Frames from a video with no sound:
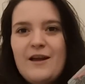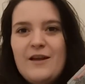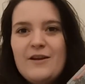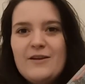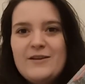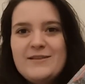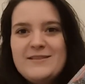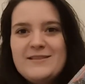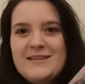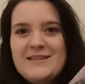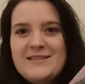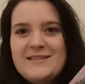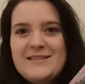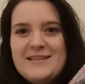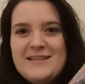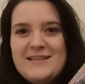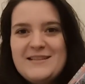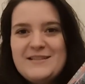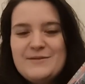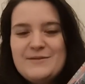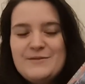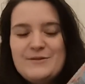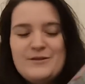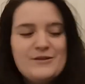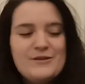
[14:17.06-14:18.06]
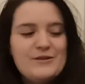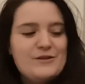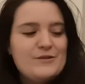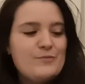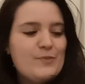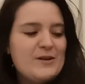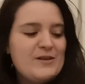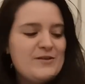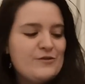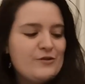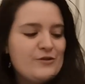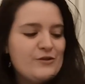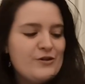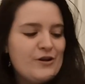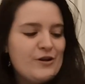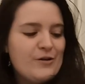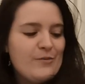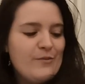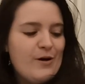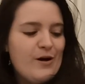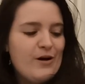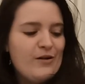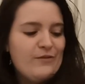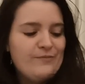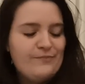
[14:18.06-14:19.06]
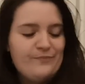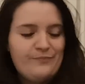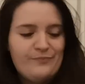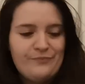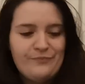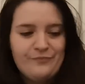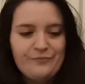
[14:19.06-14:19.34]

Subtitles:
An Isolated Incident by Soniah, Kamal.